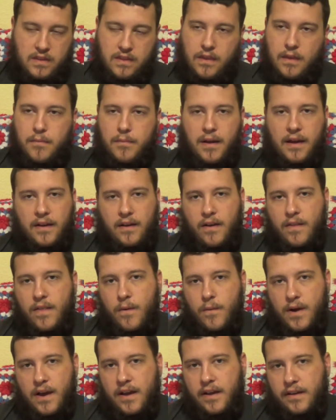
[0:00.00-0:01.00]
get back on
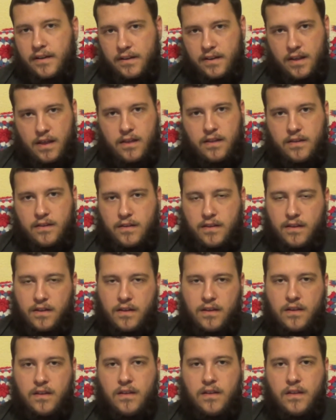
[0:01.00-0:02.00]
the wagon
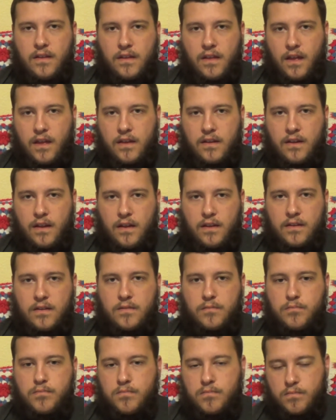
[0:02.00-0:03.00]

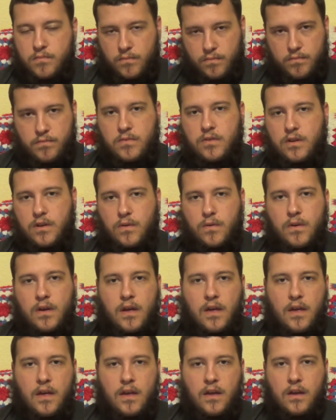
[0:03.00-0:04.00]
and you know,
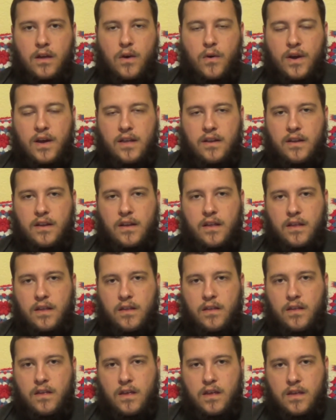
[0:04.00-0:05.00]
go ahead and
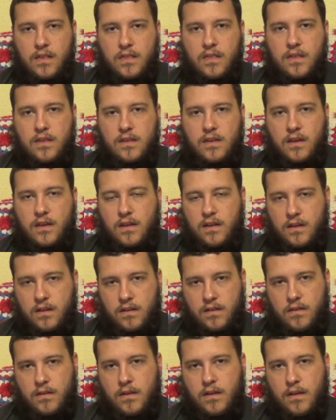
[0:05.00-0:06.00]
hit the
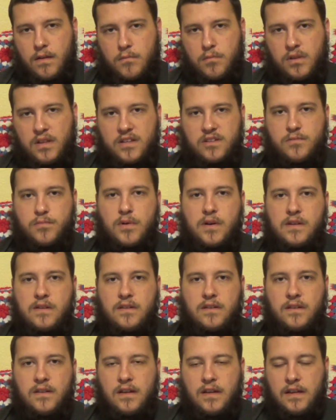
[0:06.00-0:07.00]
pledge
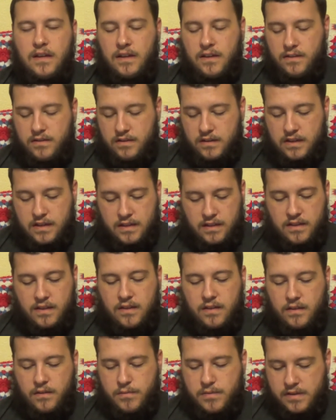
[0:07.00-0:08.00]
button to get
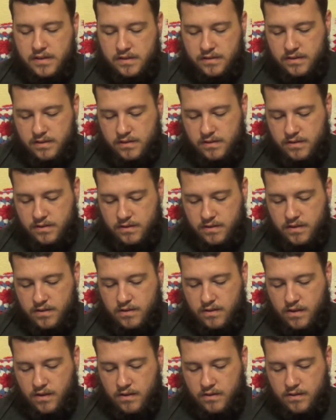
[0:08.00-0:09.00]
this, because
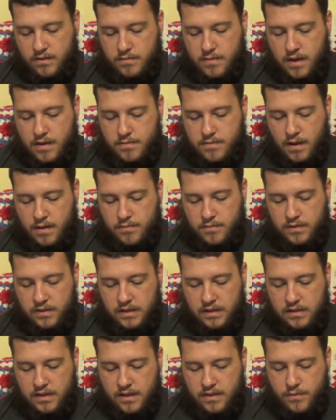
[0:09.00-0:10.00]
it's awesome. I'm
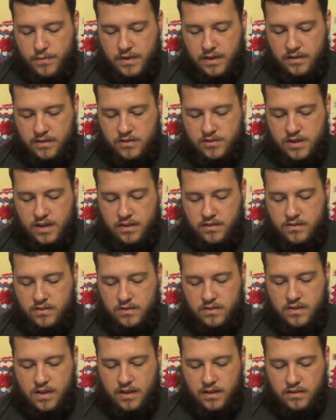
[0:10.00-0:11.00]
really glad that we got the chance
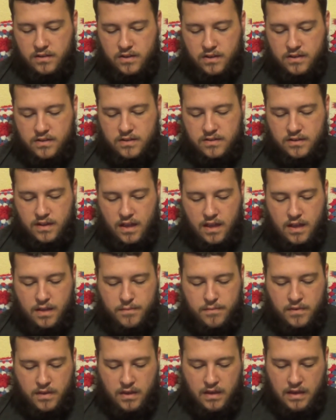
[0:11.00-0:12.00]
to take a look at this
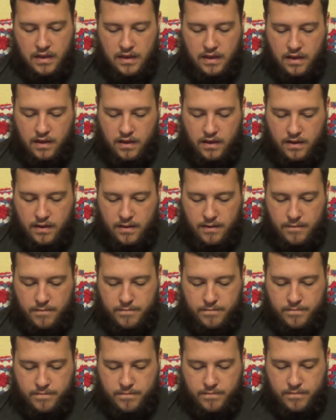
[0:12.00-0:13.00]
game.
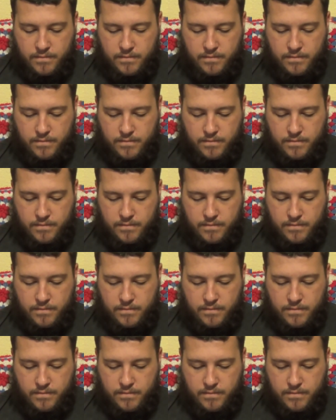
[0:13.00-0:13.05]
I'm